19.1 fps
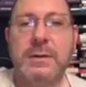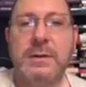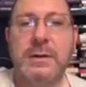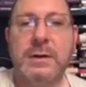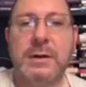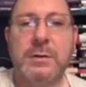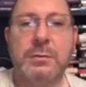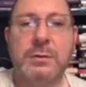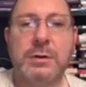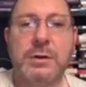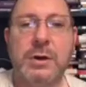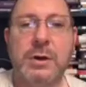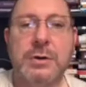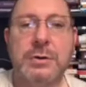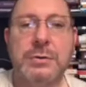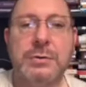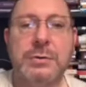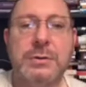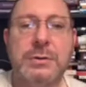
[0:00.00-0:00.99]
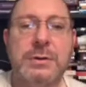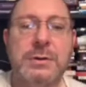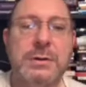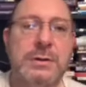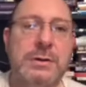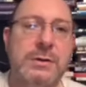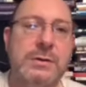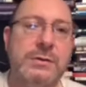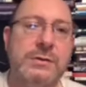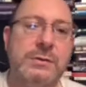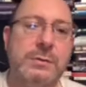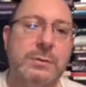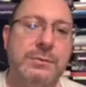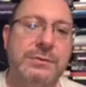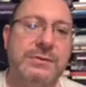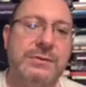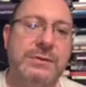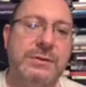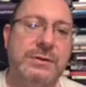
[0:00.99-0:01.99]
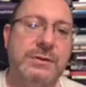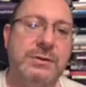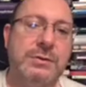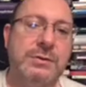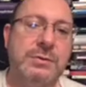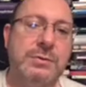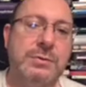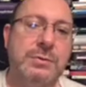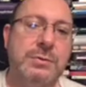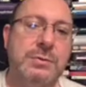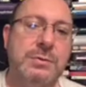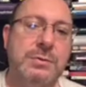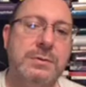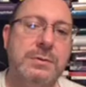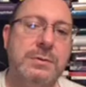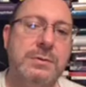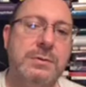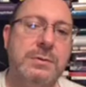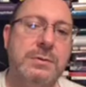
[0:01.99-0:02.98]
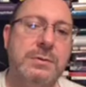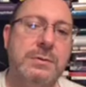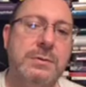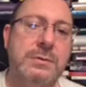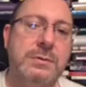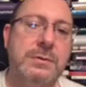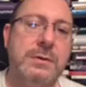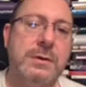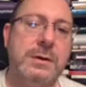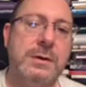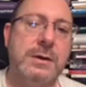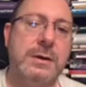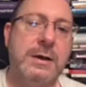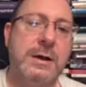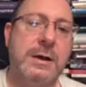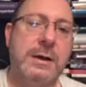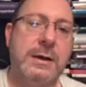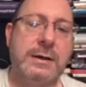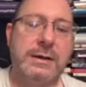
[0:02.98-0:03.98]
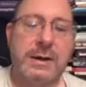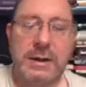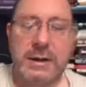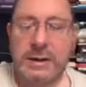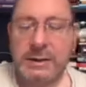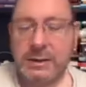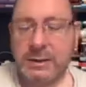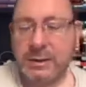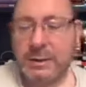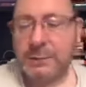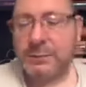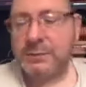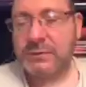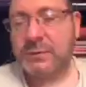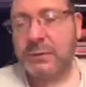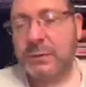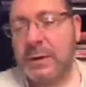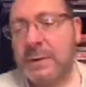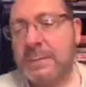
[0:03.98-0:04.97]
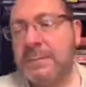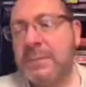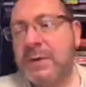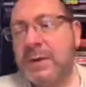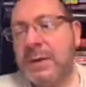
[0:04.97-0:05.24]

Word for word: and I'm going to go. So I'll see you again another time.